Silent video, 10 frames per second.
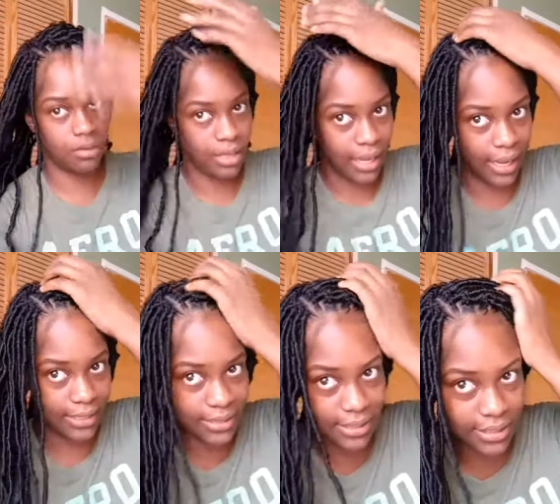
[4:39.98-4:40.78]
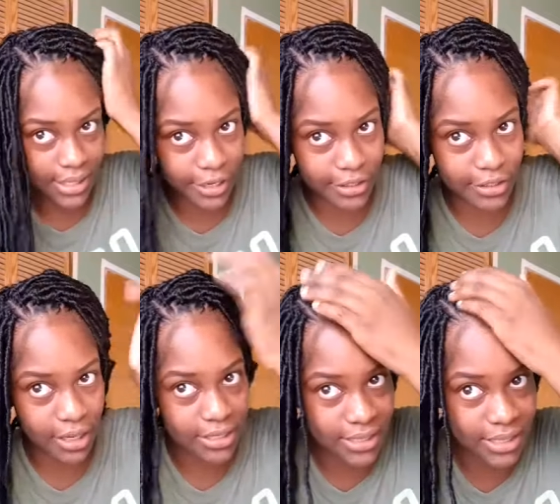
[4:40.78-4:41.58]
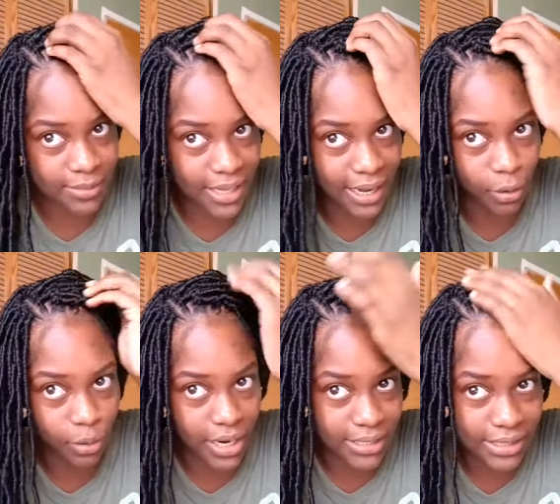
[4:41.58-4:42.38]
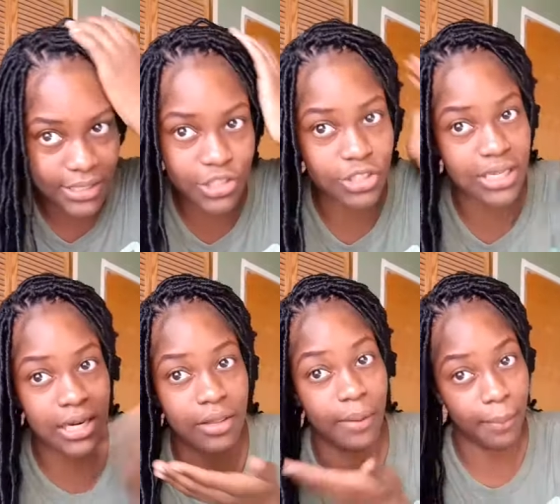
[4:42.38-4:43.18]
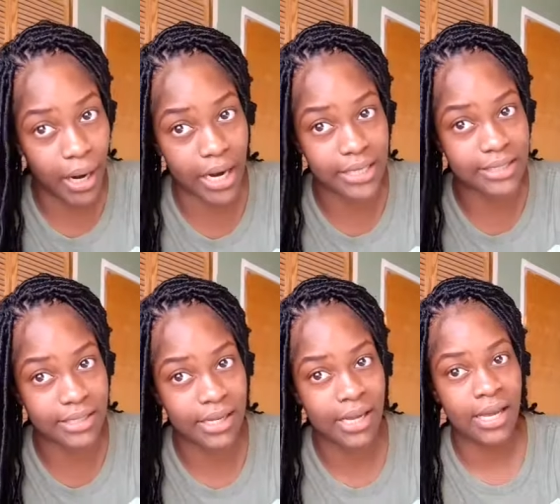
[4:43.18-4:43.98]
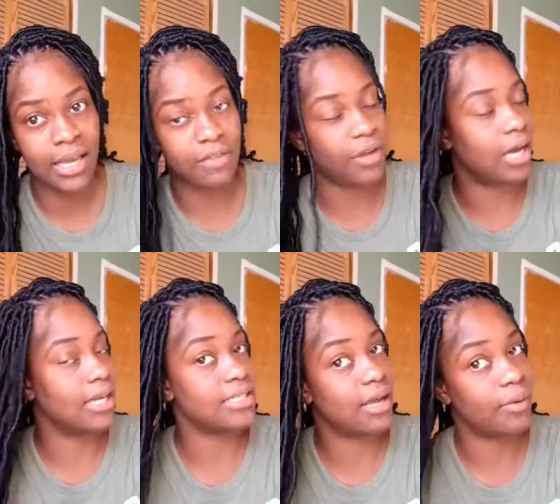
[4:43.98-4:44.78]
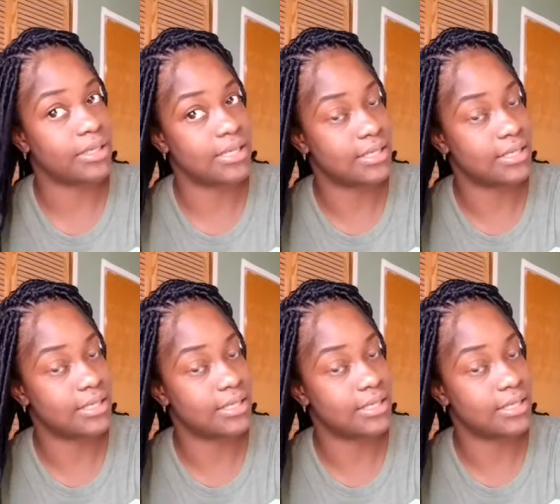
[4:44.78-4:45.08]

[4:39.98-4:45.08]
the X is there, so it seems like, oh, that this is just another part, if you understand what I'm